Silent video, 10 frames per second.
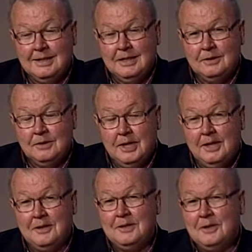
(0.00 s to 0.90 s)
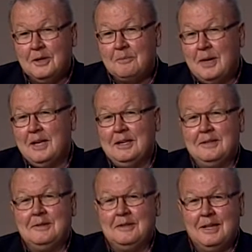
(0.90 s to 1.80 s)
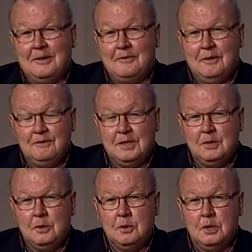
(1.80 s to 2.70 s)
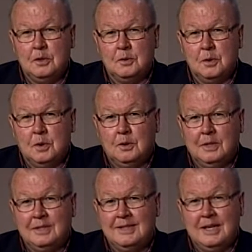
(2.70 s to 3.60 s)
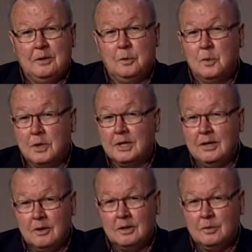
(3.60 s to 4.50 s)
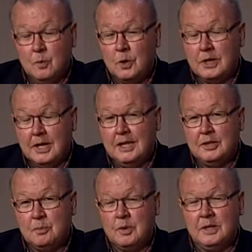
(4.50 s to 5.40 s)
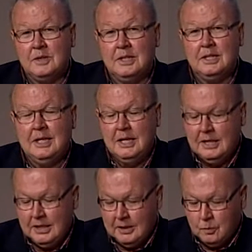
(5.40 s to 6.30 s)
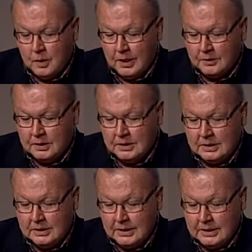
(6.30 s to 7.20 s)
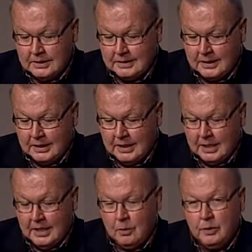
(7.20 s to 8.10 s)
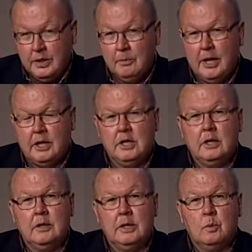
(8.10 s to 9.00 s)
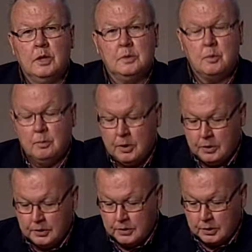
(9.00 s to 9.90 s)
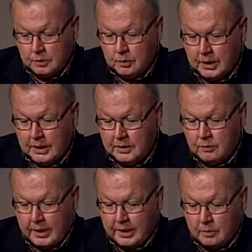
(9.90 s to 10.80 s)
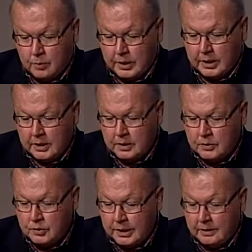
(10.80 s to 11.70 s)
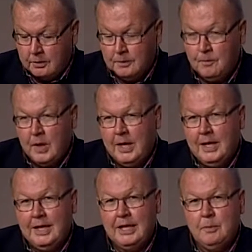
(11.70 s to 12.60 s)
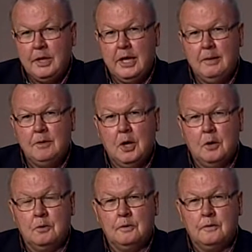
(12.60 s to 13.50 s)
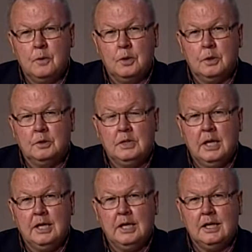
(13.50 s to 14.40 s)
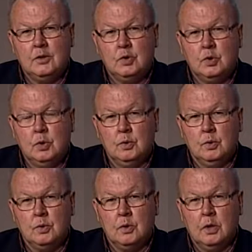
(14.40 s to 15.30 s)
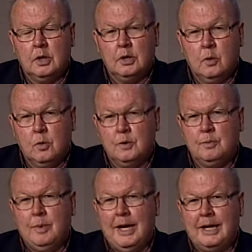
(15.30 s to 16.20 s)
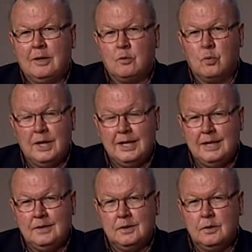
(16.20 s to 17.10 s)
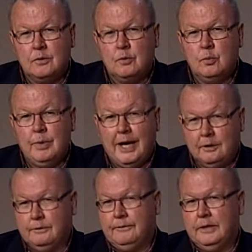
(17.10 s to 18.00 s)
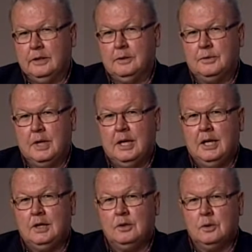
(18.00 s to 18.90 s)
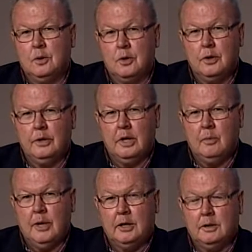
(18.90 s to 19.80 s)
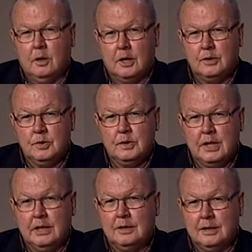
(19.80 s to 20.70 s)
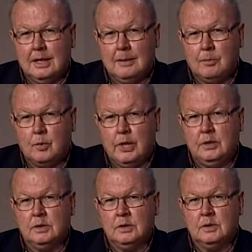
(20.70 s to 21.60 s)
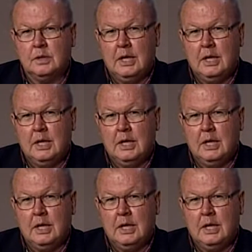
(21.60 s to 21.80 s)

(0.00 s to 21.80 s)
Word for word: So now this young man, now 52 years old, is now the War, War College president in Washington, D.C. Within about a year, he was promoted to uh, the rank of brigadier general and he became known for taking his students on horseback rides through battlefields to learn about large scale operations.